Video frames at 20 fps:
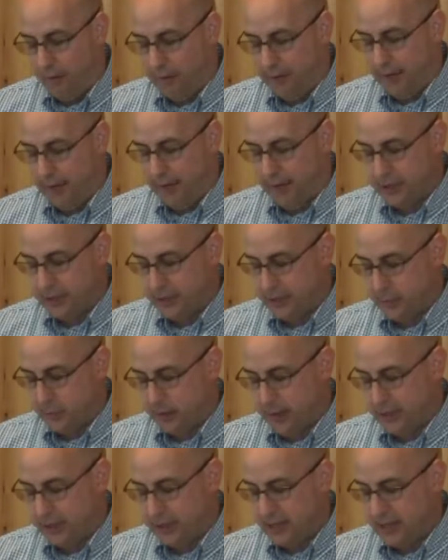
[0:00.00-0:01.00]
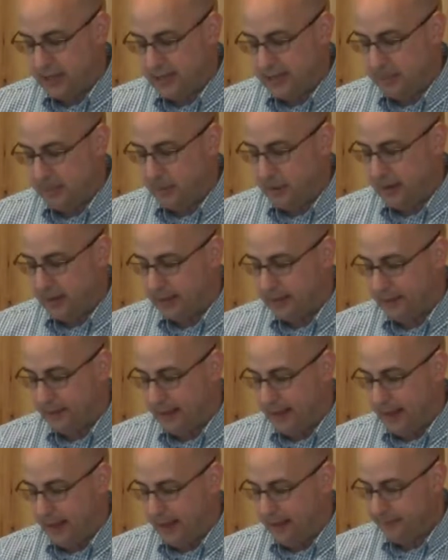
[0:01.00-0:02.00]
flesh in which is the breath of
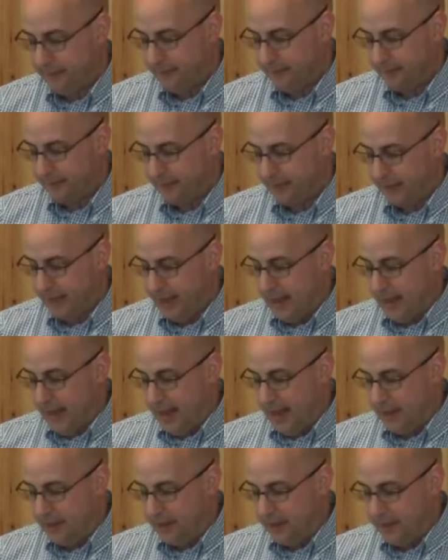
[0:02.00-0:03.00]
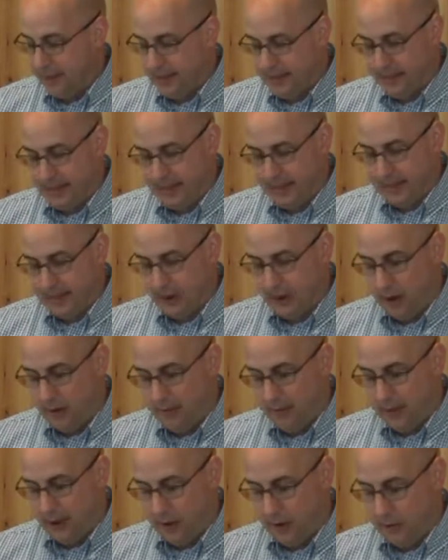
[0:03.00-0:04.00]
life. Everything that is on
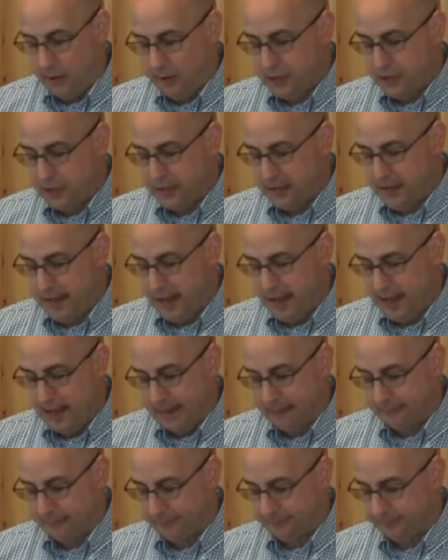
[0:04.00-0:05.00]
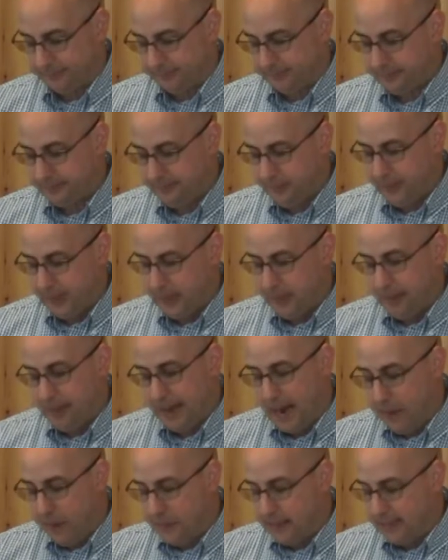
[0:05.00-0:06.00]
the earth shall die. But
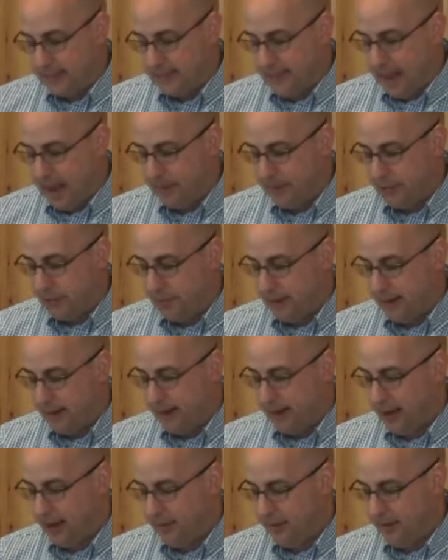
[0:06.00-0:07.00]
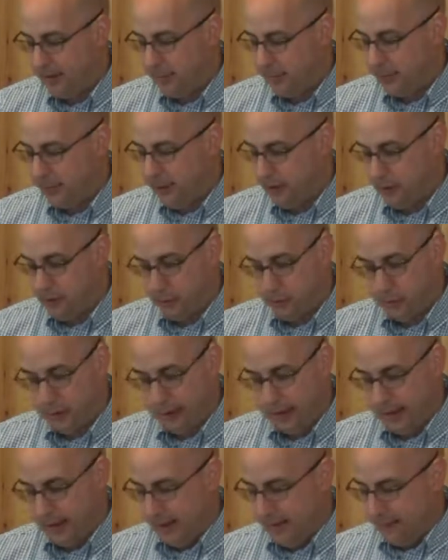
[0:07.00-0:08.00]
I will establish my covenant with you.
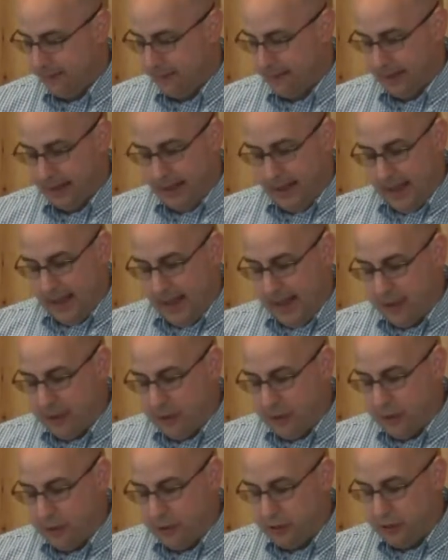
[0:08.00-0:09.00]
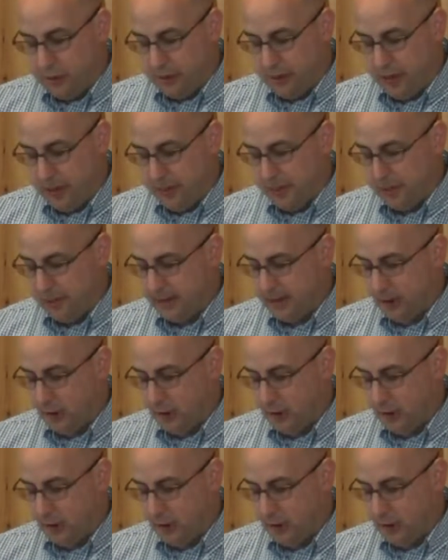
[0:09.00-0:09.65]
And you shall come into the